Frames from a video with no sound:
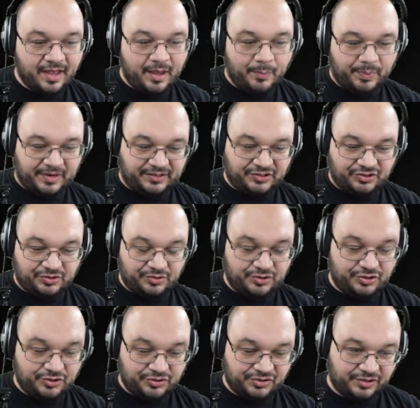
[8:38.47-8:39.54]
but as soon as
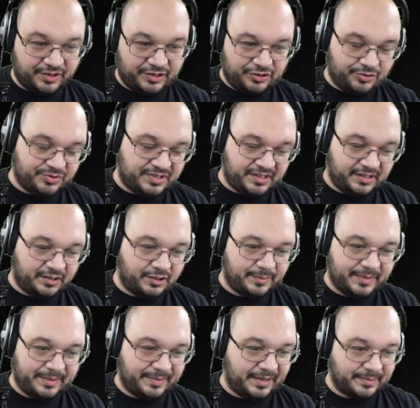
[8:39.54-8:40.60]
you start using it a little
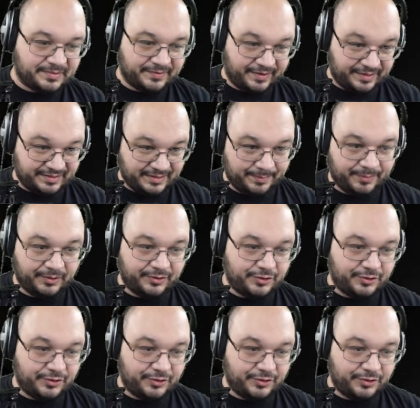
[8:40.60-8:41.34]
bit, it becomes very simple.